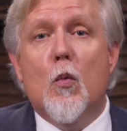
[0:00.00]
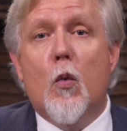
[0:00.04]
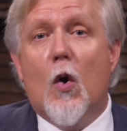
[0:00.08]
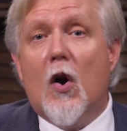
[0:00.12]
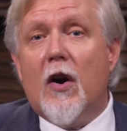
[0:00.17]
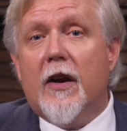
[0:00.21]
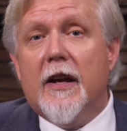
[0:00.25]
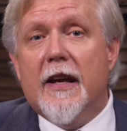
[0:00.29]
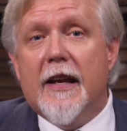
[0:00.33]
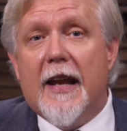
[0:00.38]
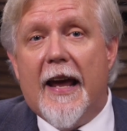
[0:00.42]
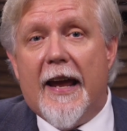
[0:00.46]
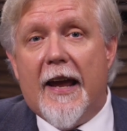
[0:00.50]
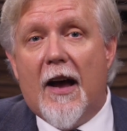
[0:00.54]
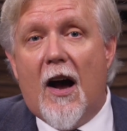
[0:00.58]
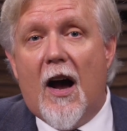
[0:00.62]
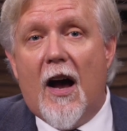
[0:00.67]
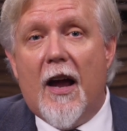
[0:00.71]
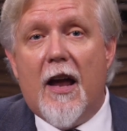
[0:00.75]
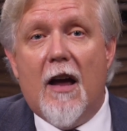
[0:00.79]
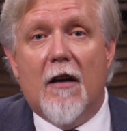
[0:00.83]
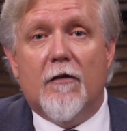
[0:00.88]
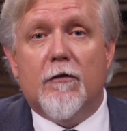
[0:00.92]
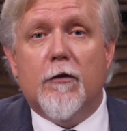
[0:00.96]
work in
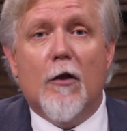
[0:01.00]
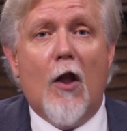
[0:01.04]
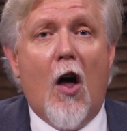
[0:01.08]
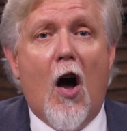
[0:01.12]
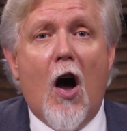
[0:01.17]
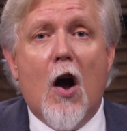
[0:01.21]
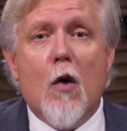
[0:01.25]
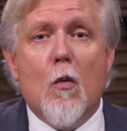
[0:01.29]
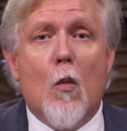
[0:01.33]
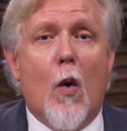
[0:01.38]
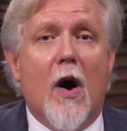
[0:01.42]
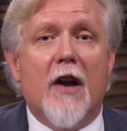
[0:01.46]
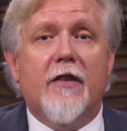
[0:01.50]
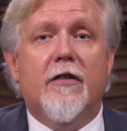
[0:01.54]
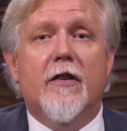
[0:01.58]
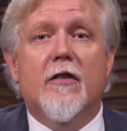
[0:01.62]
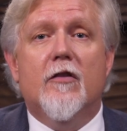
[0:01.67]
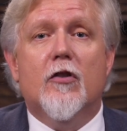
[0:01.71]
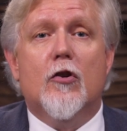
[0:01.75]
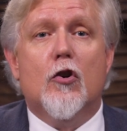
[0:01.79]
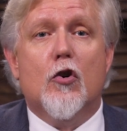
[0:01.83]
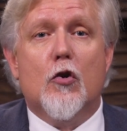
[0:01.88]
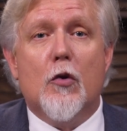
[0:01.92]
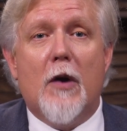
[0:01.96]
AI have long
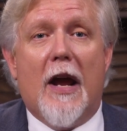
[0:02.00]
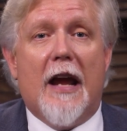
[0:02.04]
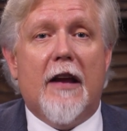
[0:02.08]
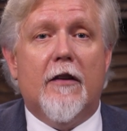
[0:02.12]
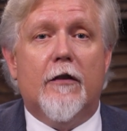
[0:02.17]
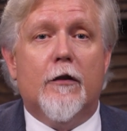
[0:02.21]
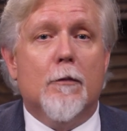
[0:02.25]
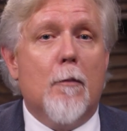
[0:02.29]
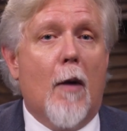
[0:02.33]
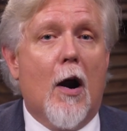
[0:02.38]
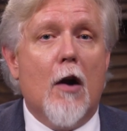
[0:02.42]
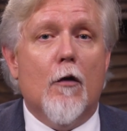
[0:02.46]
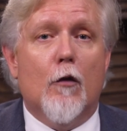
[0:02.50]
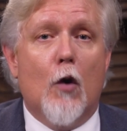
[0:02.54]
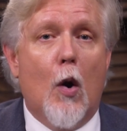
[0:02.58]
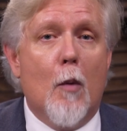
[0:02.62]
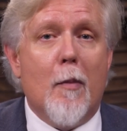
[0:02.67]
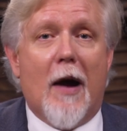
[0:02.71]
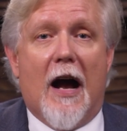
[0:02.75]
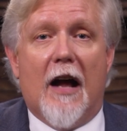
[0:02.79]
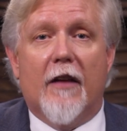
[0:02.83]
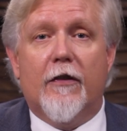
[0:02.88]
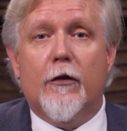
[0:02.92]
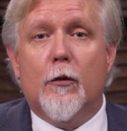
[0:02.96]
wanted to create smart
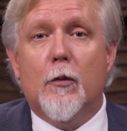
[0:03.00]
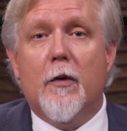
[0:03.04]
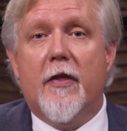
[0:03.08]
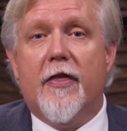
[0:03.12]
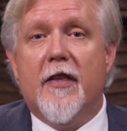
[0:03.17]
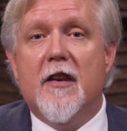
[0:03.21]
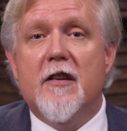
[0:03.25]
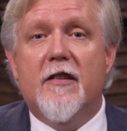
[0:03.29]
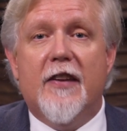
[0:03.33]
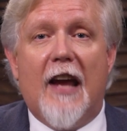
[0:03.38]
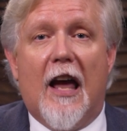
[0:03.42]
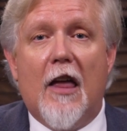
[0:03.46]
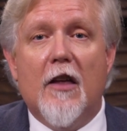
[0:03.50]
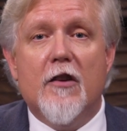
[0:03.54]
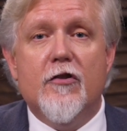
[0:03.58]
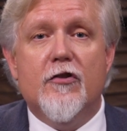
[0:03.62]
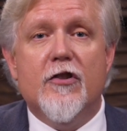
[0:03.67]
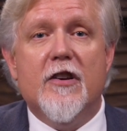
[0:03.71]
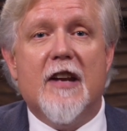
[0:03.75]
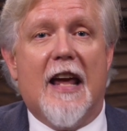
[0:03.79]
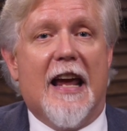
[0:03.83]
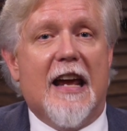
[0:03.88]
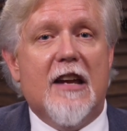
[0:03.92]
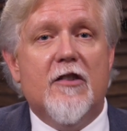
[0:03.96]
robots with
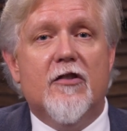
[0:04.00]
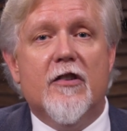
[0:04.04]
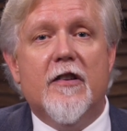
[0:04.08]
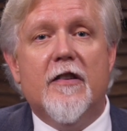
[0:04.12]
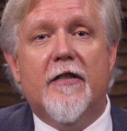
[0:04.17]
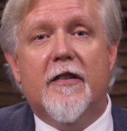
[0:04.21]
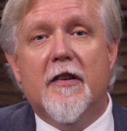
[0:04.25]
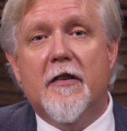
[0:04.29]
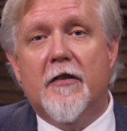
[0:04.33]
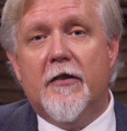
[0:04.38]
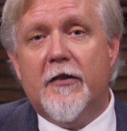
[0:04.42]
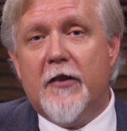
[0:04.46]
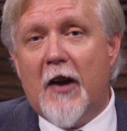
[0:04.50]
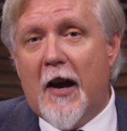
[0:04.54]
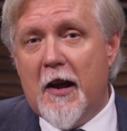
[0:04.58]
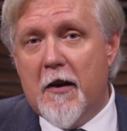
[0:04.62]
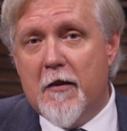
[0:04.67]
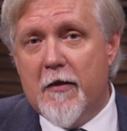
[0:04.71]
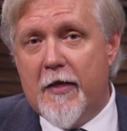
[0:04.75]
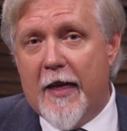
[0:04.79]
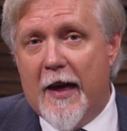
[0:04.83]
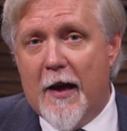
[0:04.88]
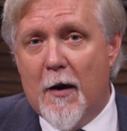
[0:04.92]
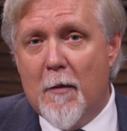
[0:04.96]
intelligent agents
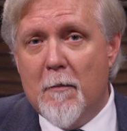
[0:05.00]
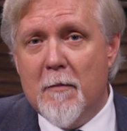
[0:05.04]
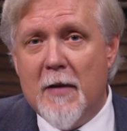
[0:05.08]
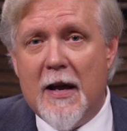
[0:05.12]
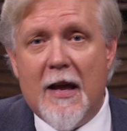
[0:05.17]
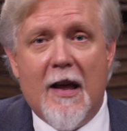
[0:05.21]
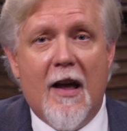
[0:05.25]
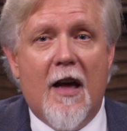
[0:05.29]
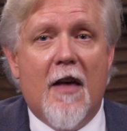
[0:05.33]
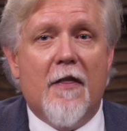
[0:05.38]
inside of them